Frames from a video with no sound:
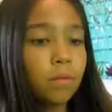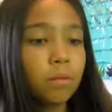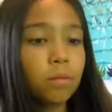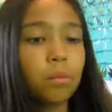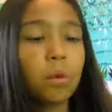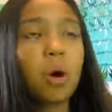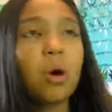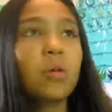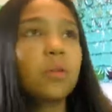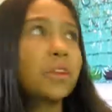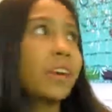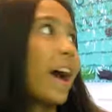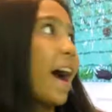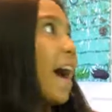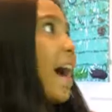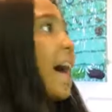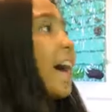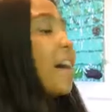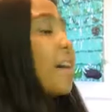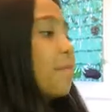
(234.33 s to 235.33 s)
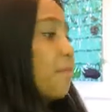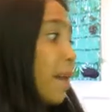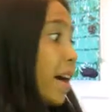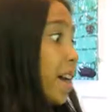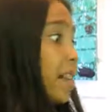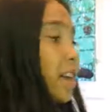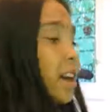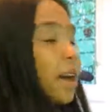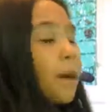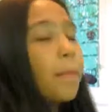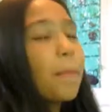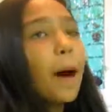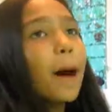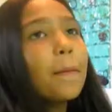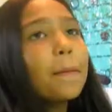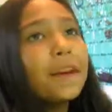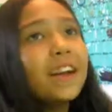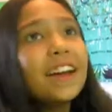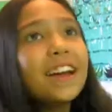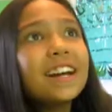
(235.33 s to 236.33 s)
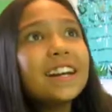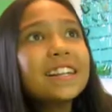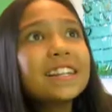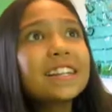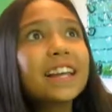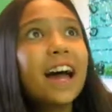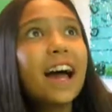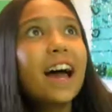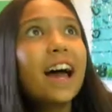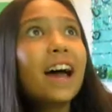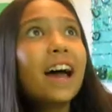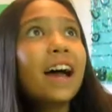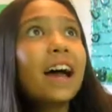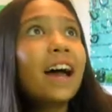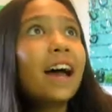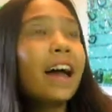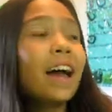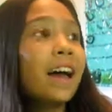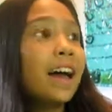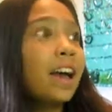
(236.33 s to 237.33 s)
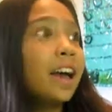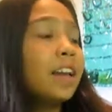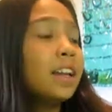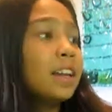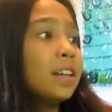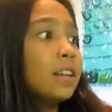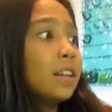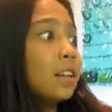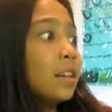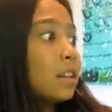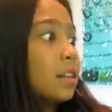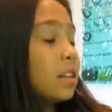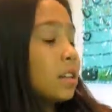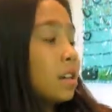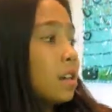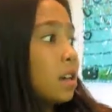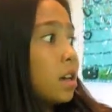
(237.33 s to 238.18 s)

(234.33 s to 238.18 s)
Oh yeah, I like puppies and